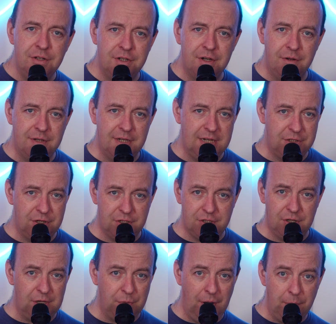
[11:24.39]
do you notice it just
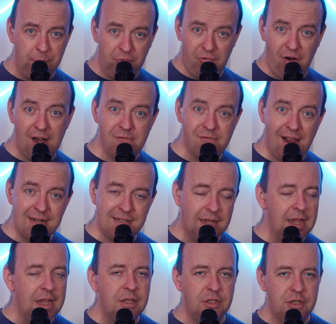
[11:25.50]
suddenly went bright red?
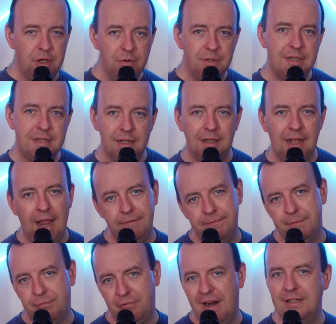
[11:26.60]
You still have
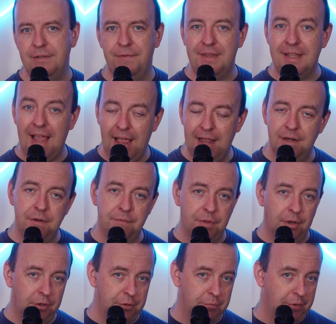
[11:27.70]
to press for the end of the
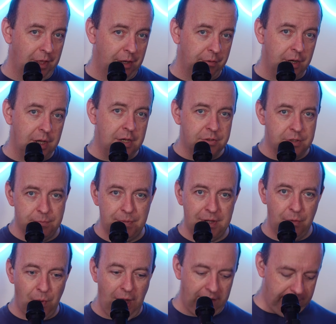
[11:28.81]
loop though. Just be
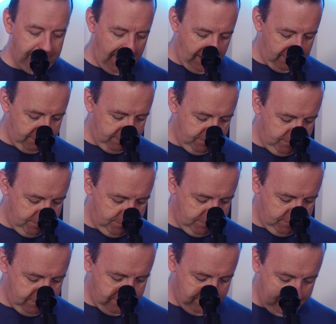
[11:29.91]
aware of that. And as
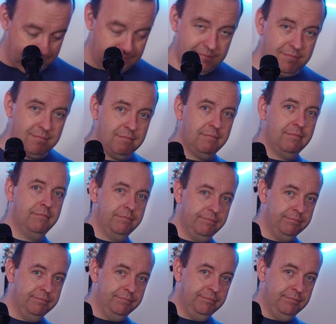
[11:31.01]
soon as I have
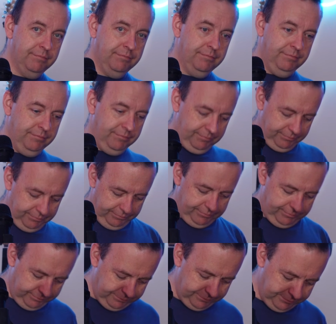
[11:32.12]
sound or talk,
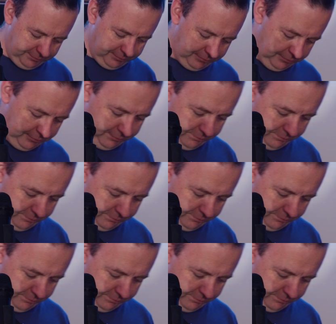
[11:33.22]
do you notice it